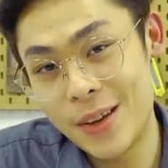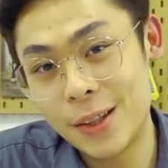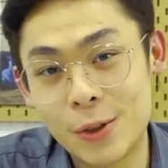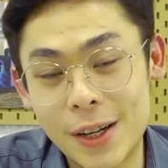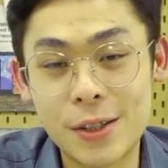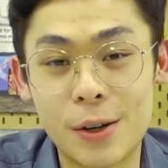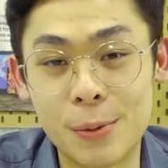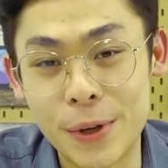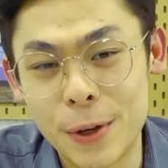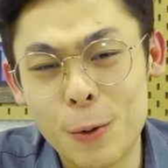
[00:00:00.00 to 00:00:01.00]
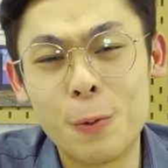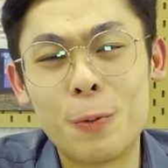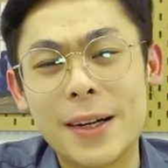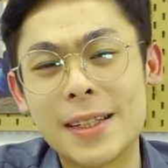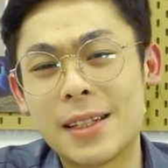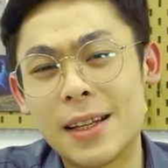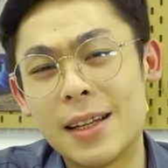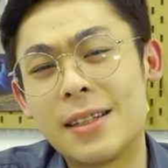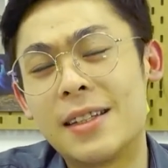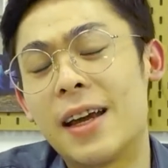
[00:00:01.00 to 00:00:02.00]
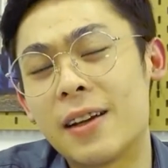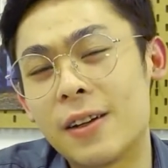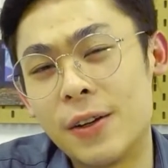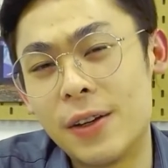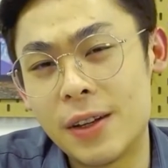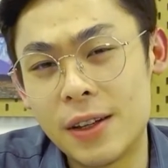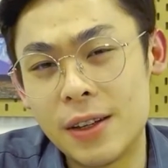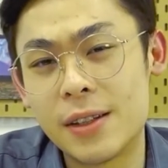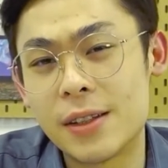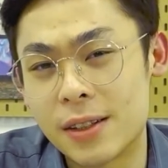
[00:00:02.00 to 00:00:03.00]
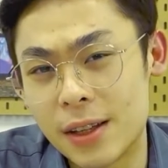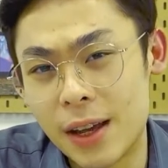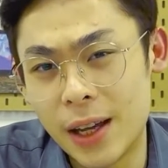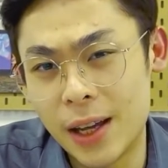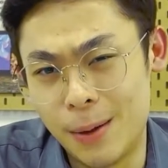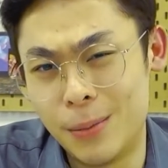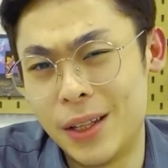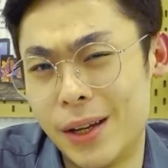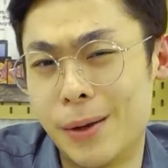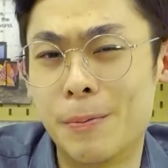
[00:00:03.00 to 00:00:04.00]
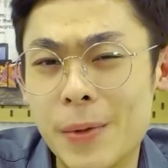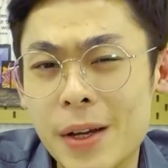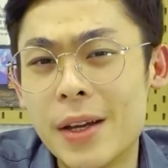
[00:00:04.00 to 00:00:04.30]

in today's topic, what exactly is MDM?